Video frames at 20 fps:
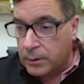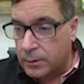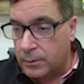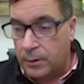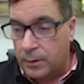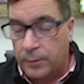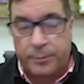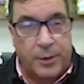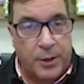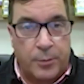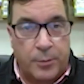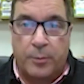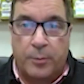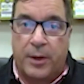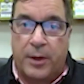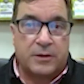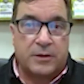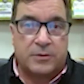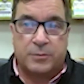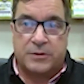people
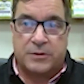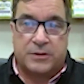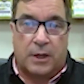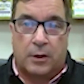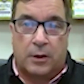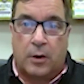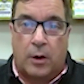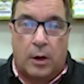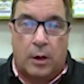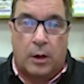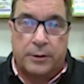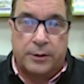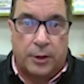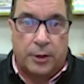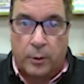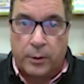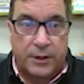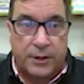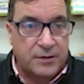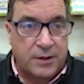make this mistake
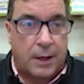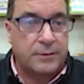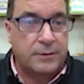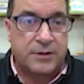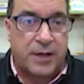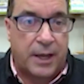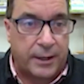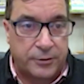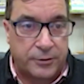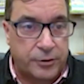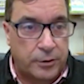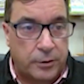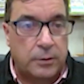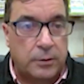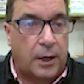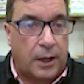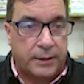and it's not intentional.